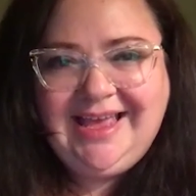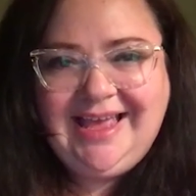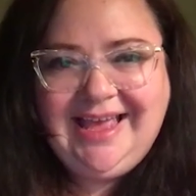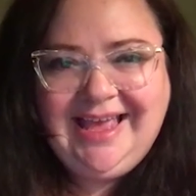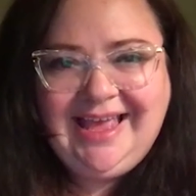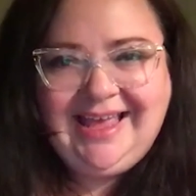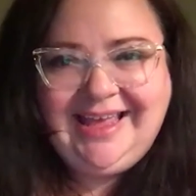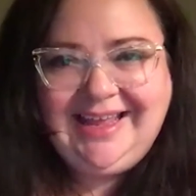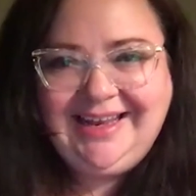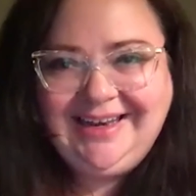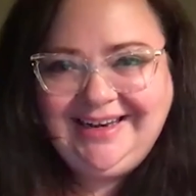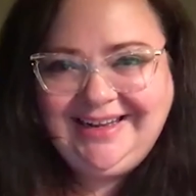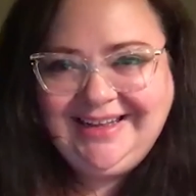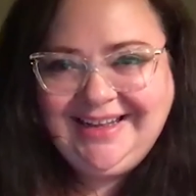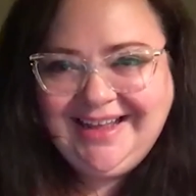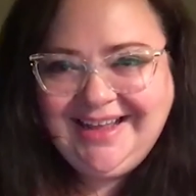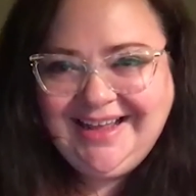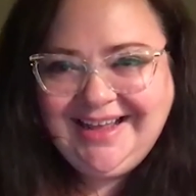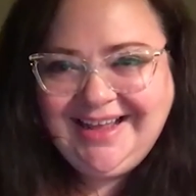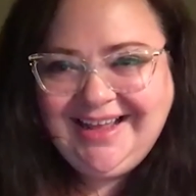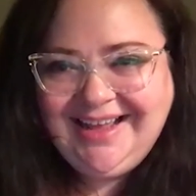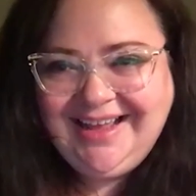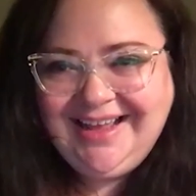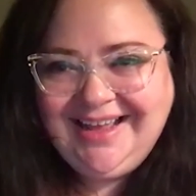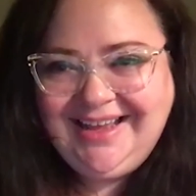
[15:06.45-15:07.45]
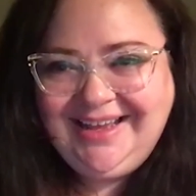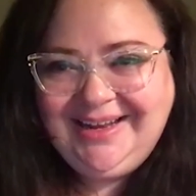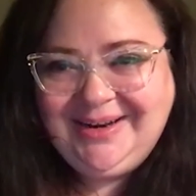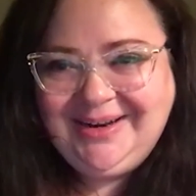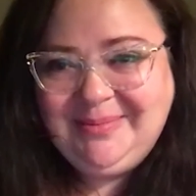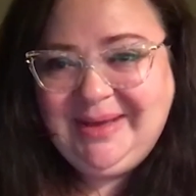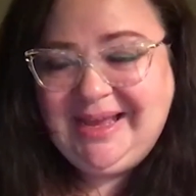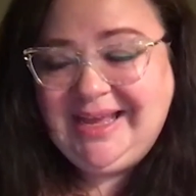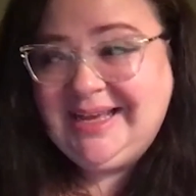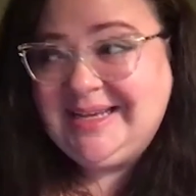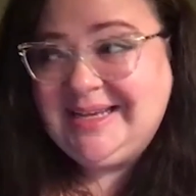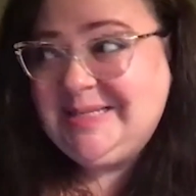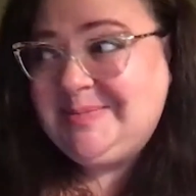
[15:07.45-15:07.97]
And,
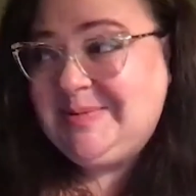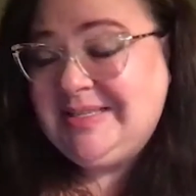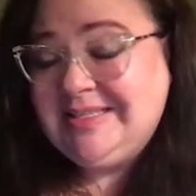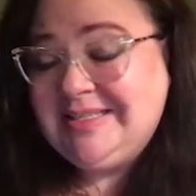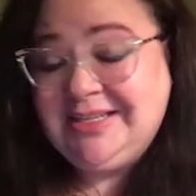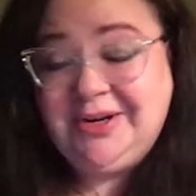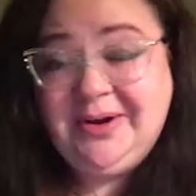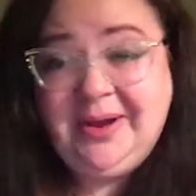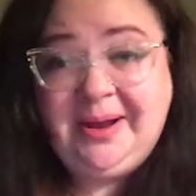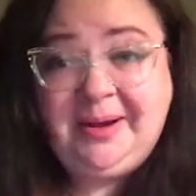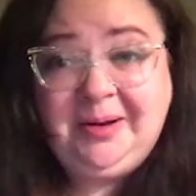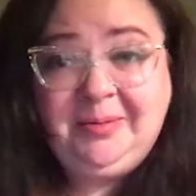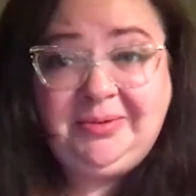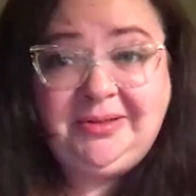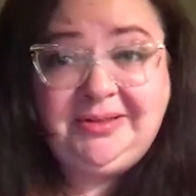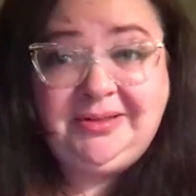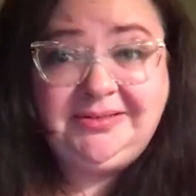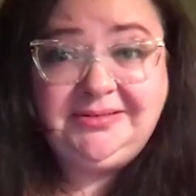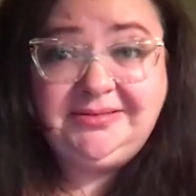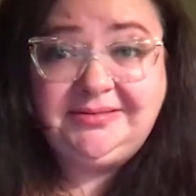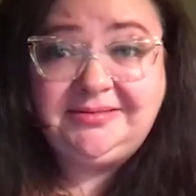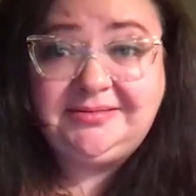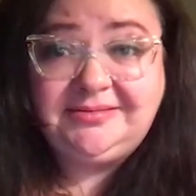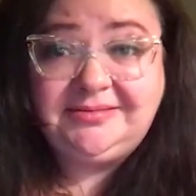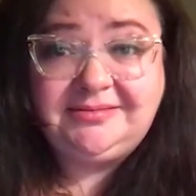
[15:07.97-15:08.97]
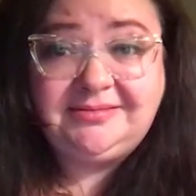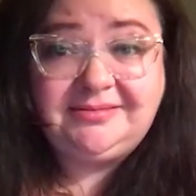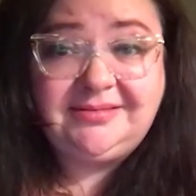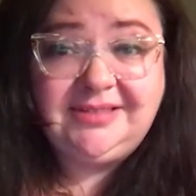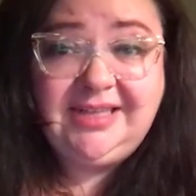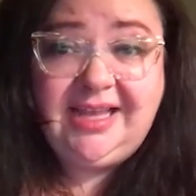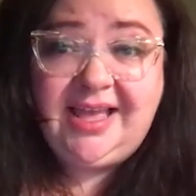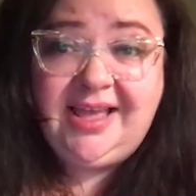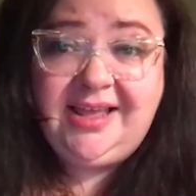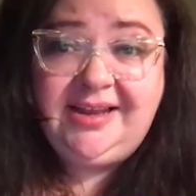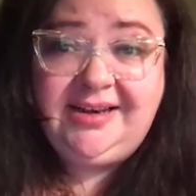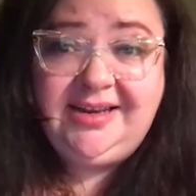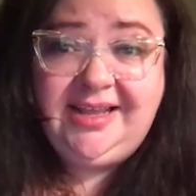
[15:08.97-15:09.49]
my husband's incredible.
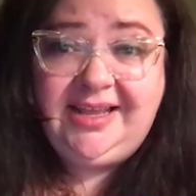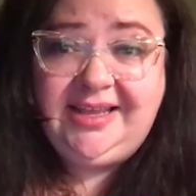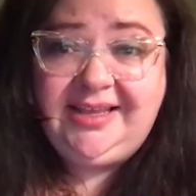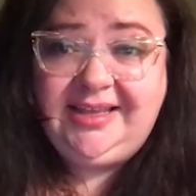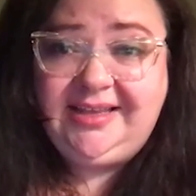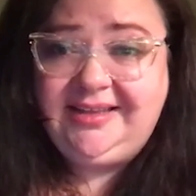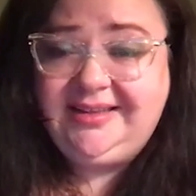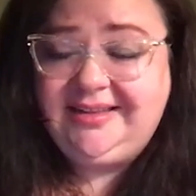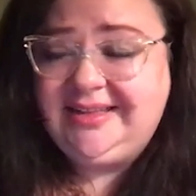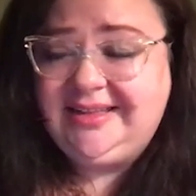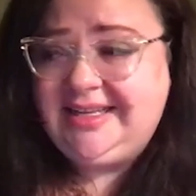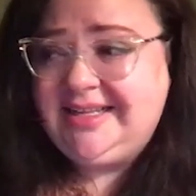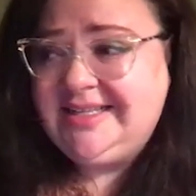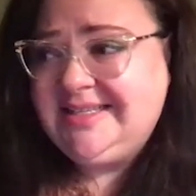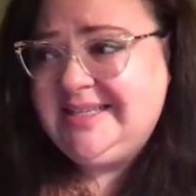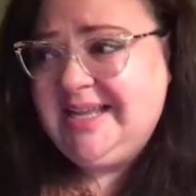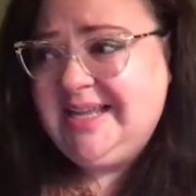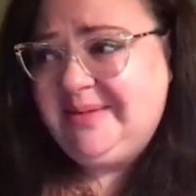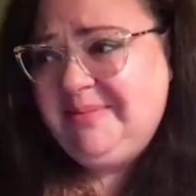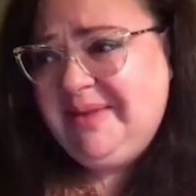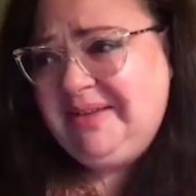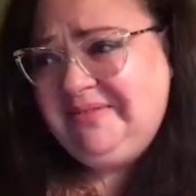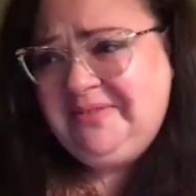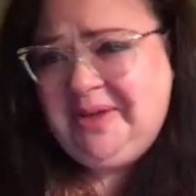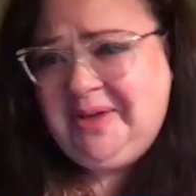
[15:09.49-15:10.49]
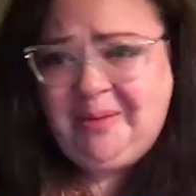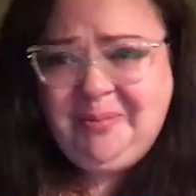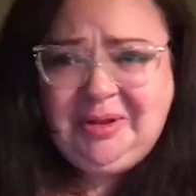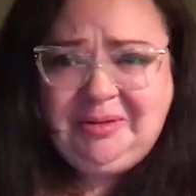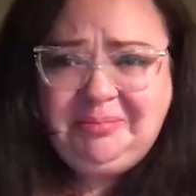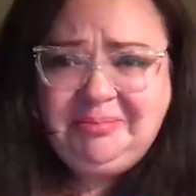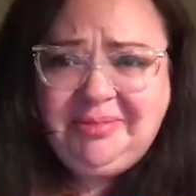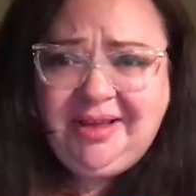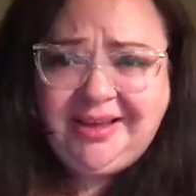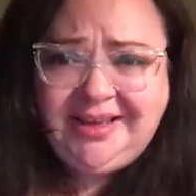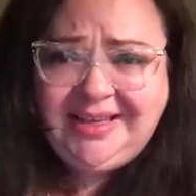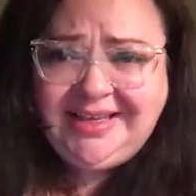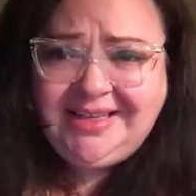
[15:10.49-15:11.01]
And he cleans up my vomit
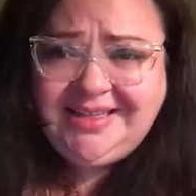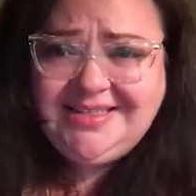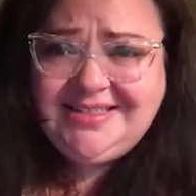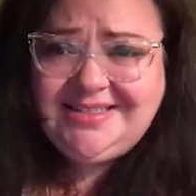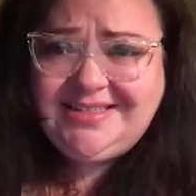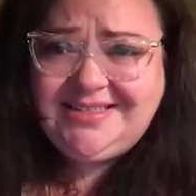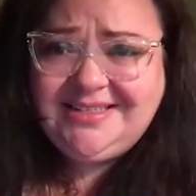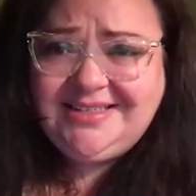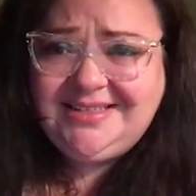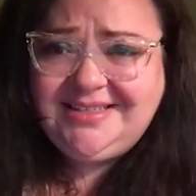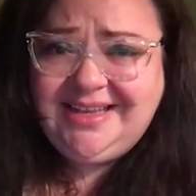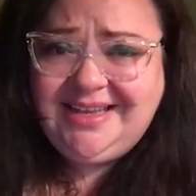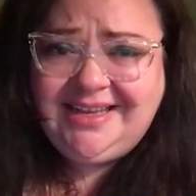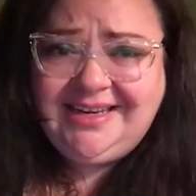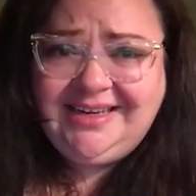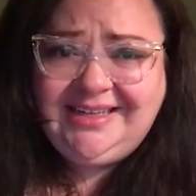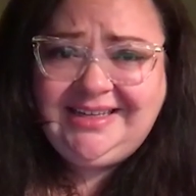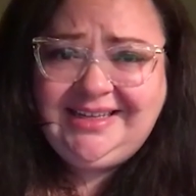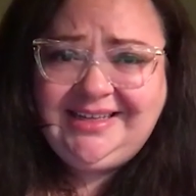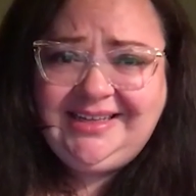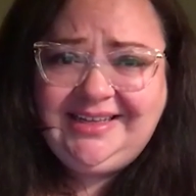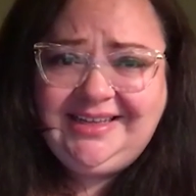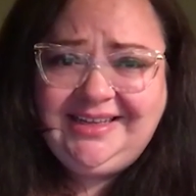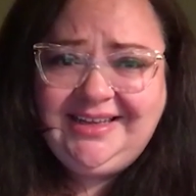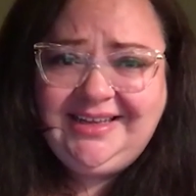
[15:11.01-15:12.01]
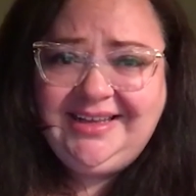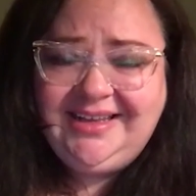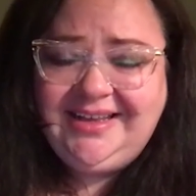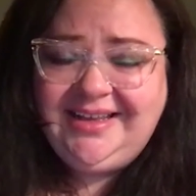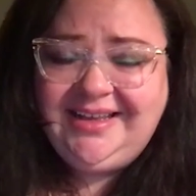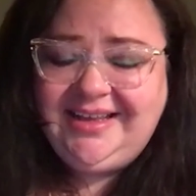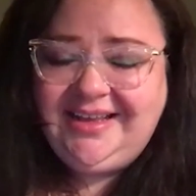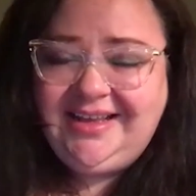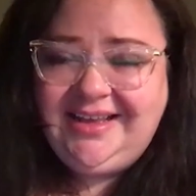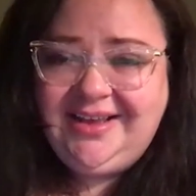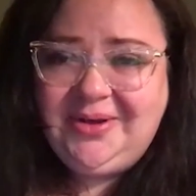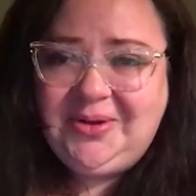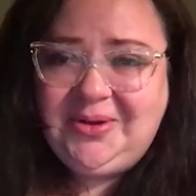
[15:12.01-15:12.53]
buckets and he
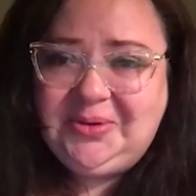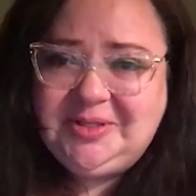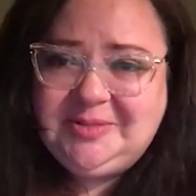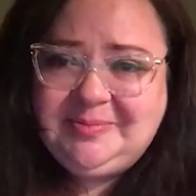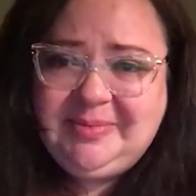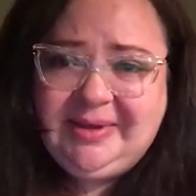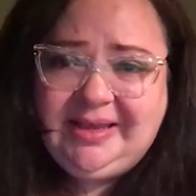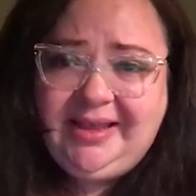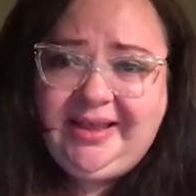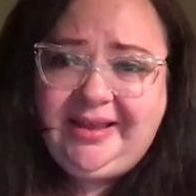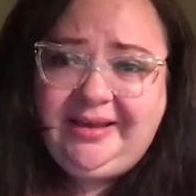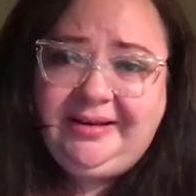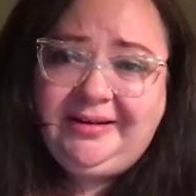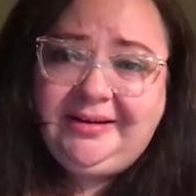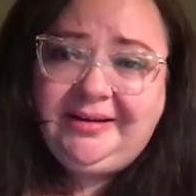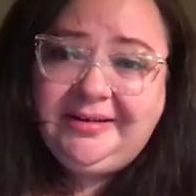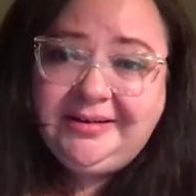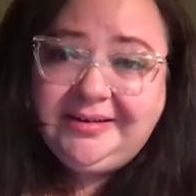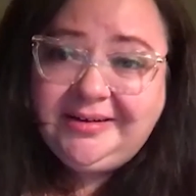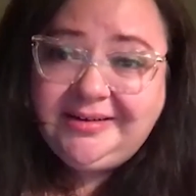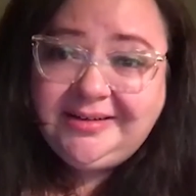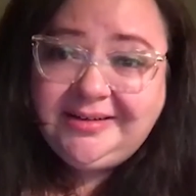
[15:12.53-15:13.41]
holds my hair.